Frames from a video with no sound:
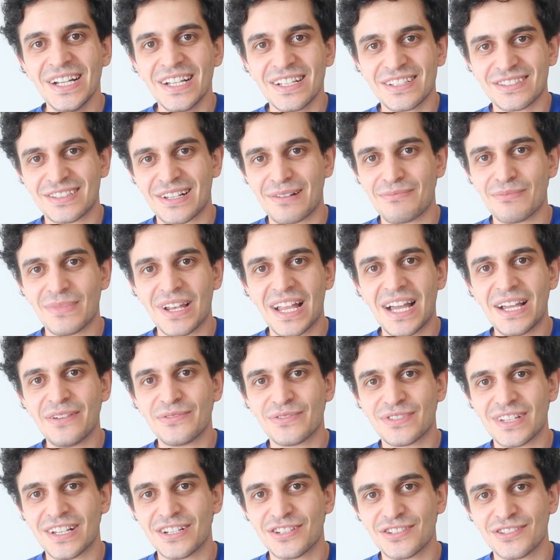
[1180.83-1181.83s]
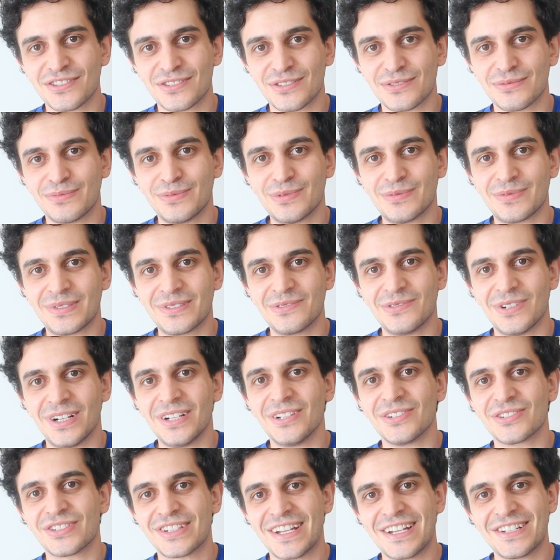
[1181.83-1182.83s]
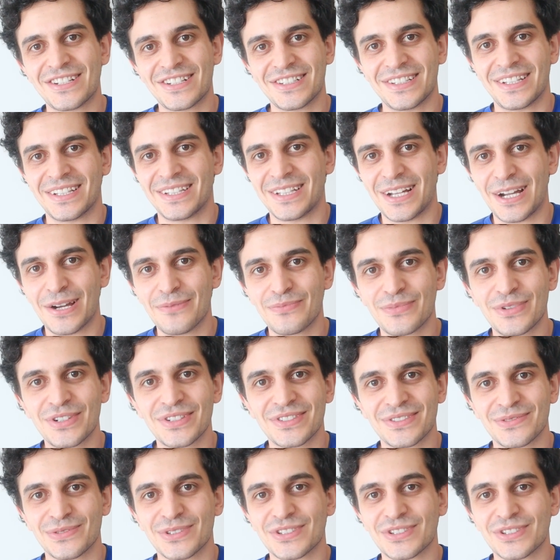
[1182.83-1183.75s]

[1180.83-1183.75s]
some live sessions of pooping while you're changing the diapers,